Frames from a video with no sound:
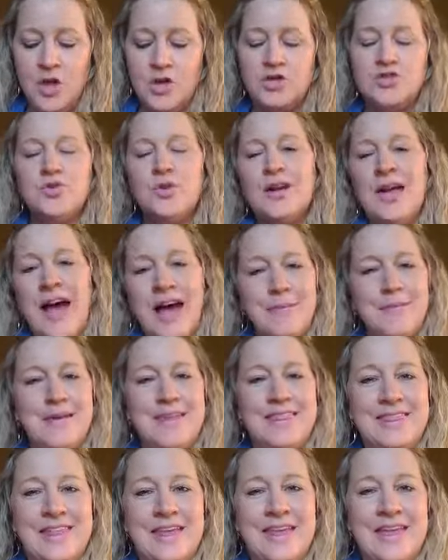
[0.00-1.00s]
So it got me
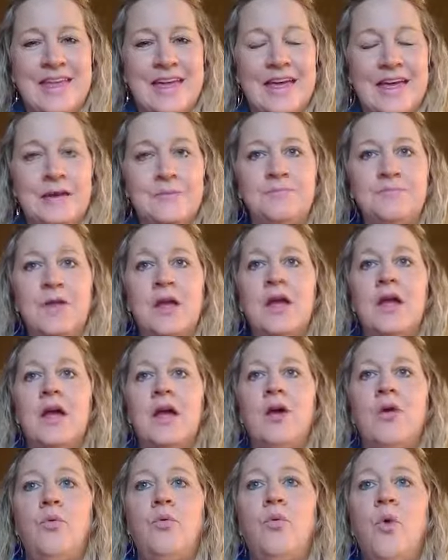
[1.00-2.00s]
thinking,
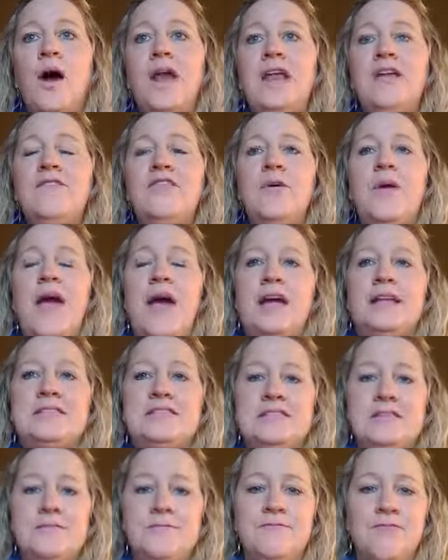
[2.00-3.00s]
what if you had
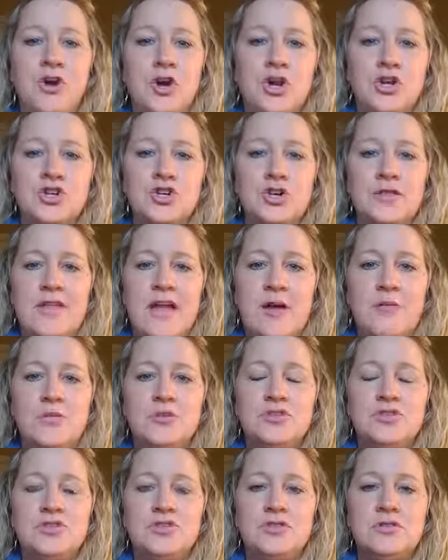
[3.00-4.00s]
some furniture that
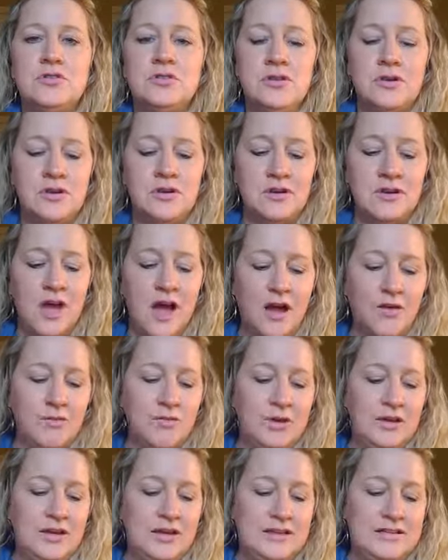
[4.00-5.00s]
was not
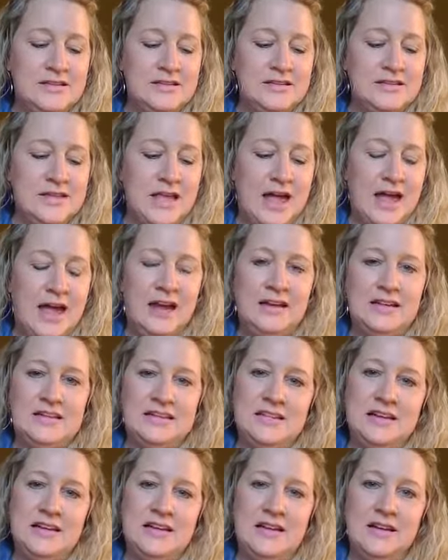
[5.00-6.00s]
really designed
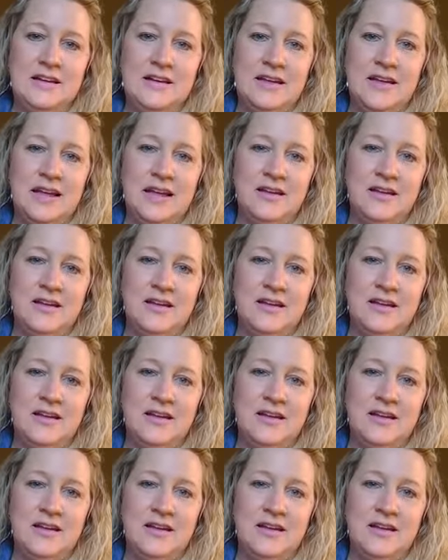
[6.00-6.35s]
to,